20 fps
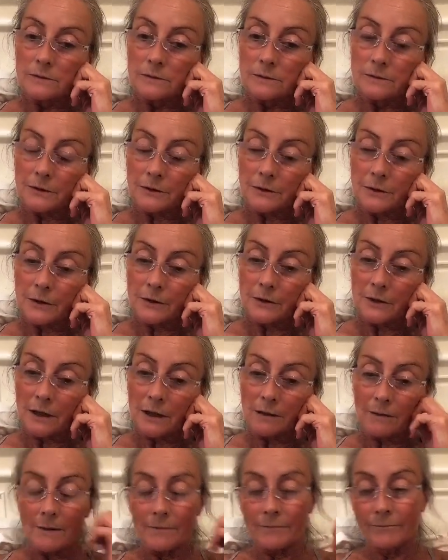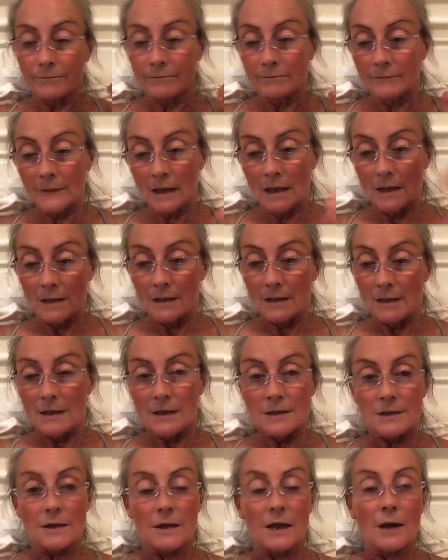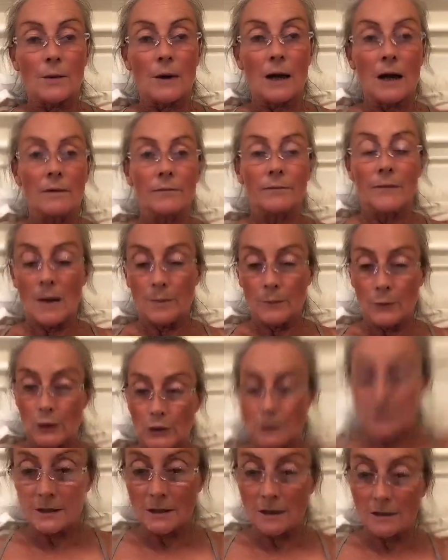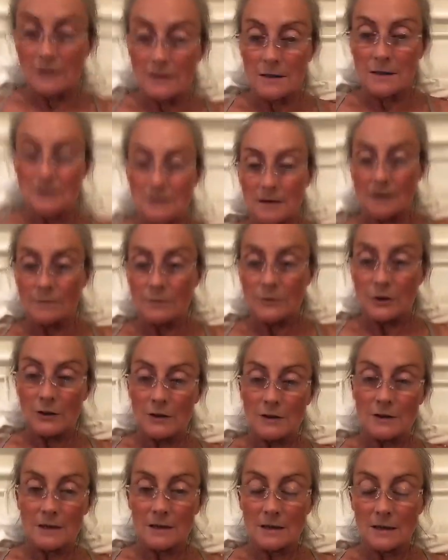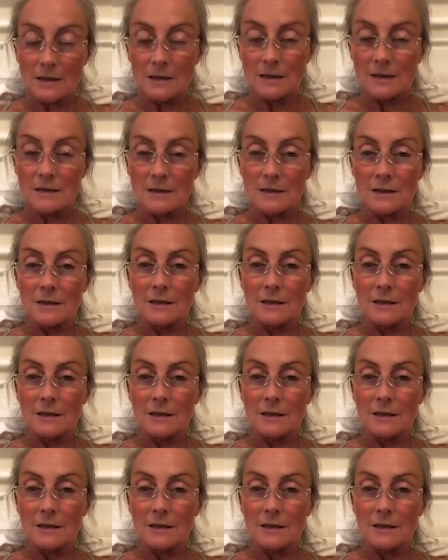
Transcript: Not a good thing anyway. So there we are. I'm noticing this. I'm noticing these,